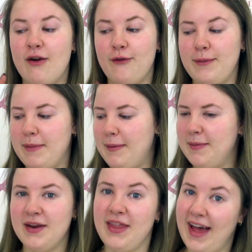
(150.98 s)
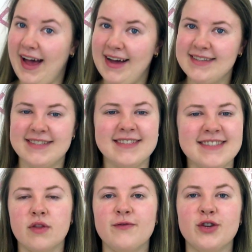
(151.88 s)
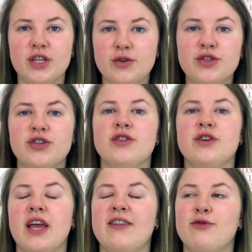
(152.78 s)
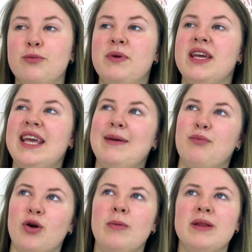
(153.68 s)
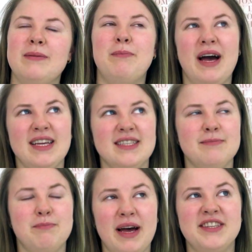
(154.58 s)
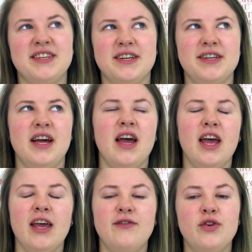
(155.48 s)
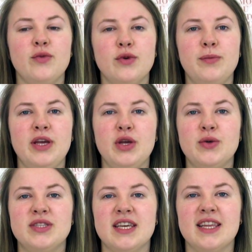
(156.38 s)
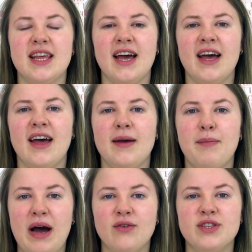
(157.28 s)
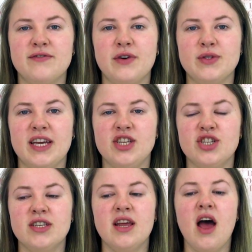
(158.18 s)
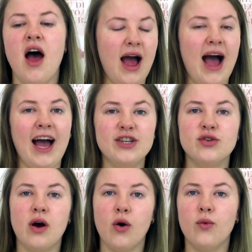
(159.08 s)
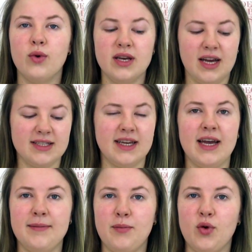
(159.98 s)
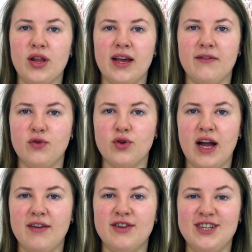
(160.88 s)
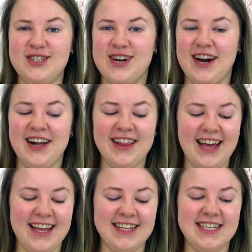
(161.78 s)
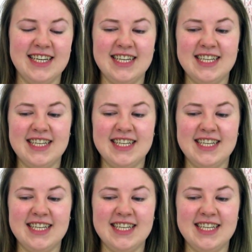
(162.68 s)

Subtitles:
Remember that. For the neutral look, it would be probably better if you would be using the powder foundation. I don't own one, as I am more like full coverage girl, and